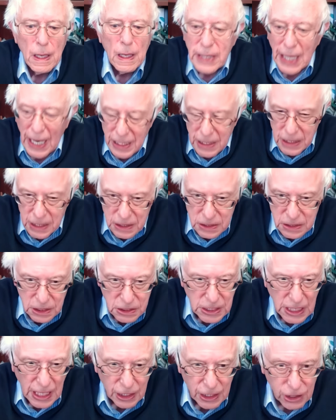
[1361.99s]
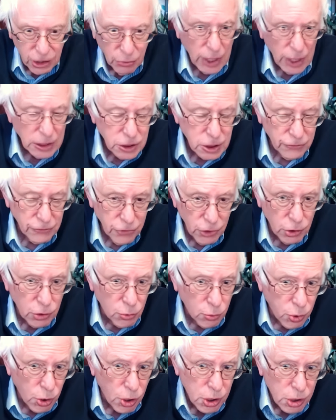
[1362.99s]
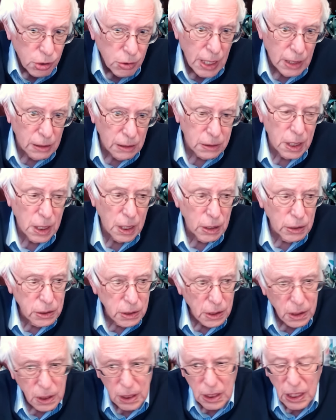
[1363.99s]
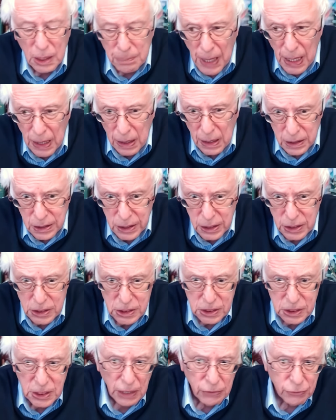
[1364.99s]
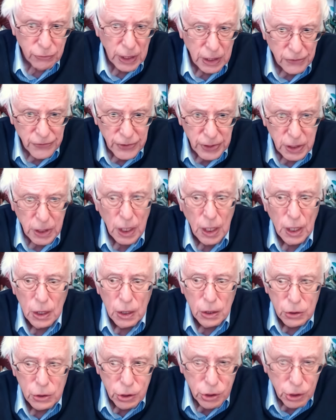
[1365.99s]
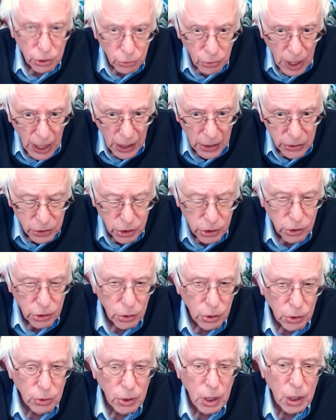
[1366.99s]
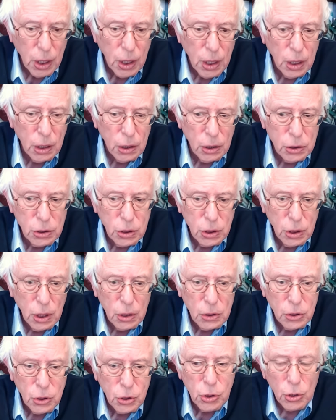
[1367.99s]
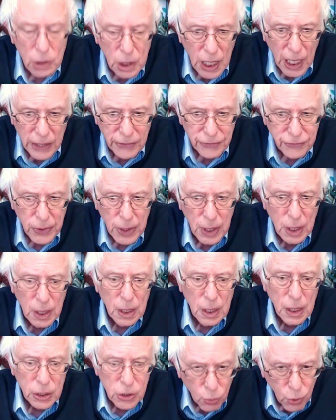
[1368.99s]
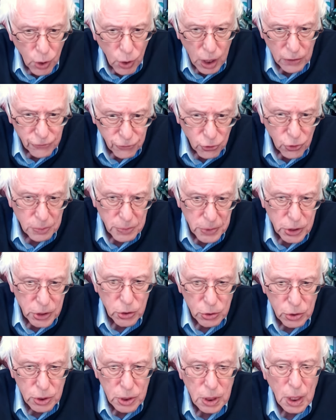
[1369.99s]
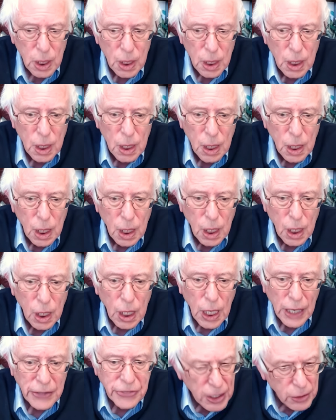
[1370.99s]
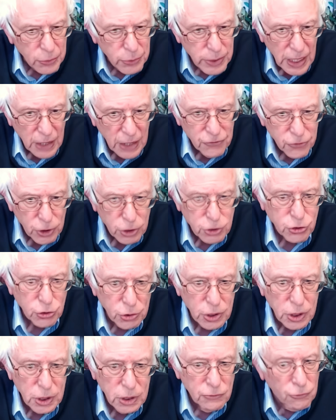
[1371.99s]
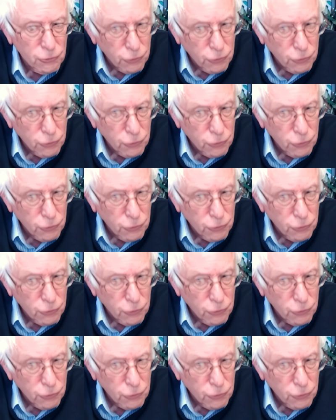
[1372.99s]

That is exactly right. So if you're a worker out there and you're thinking politics is not relevant to your right, to your life, you want to form a union, I think we have virtually